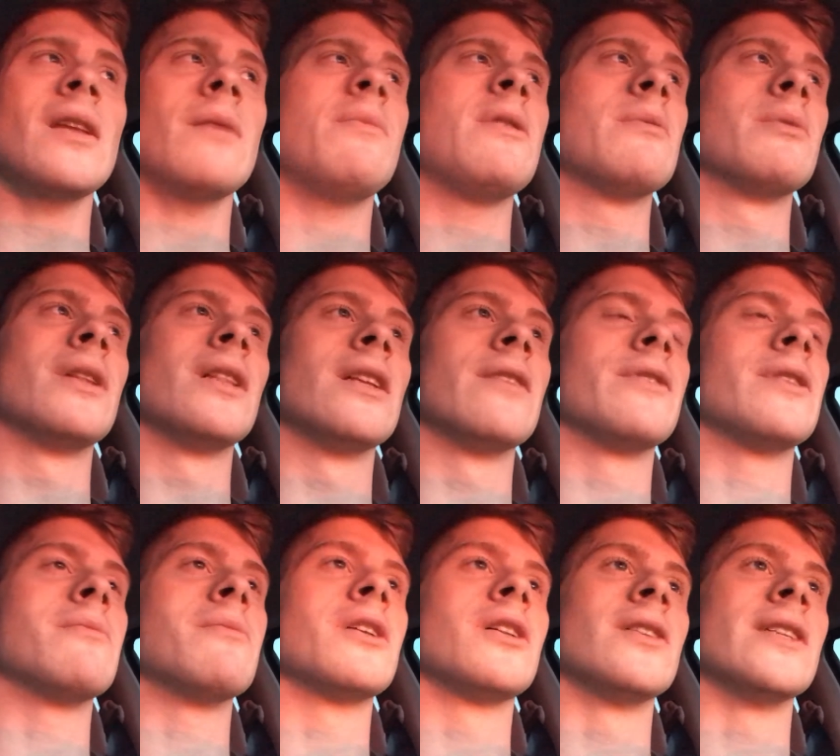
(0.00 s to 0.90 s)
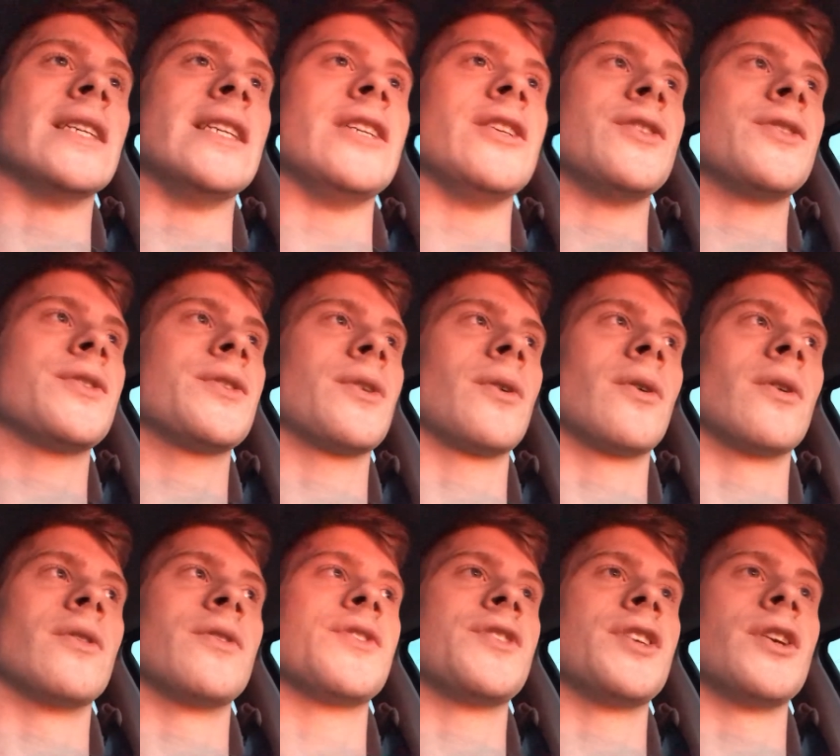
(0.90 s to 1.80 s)
people that live in the Middle East
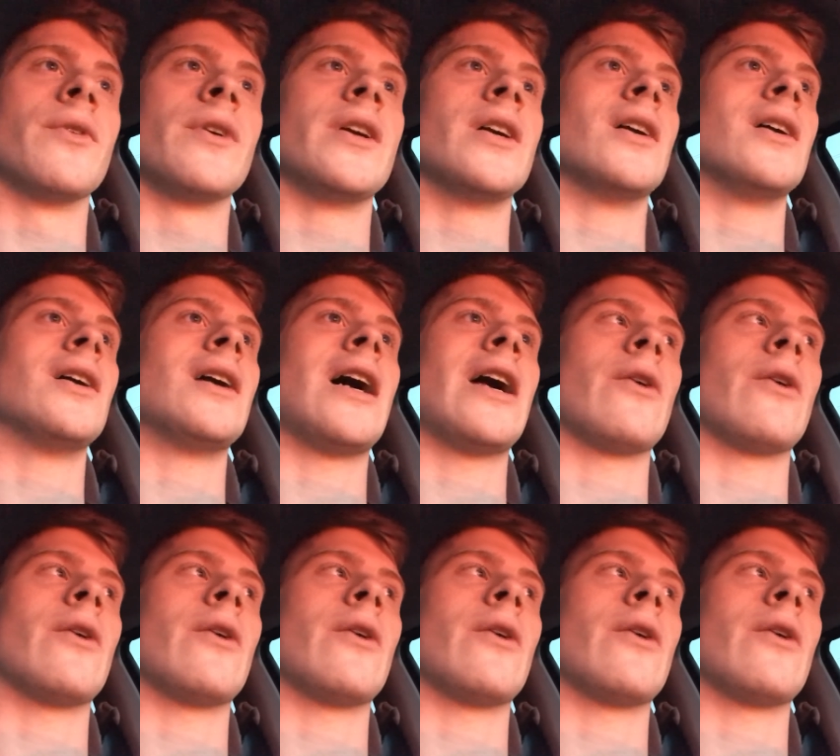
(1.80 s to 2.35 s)
or Syria,